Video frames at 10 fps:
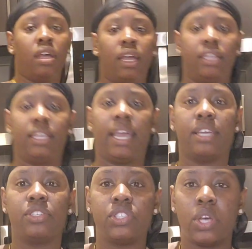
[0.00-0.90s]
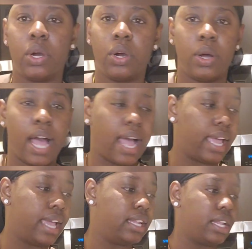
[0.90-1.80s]
Yeah, so I
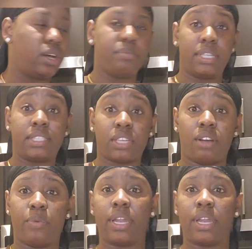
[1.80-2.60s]
ended up this cut when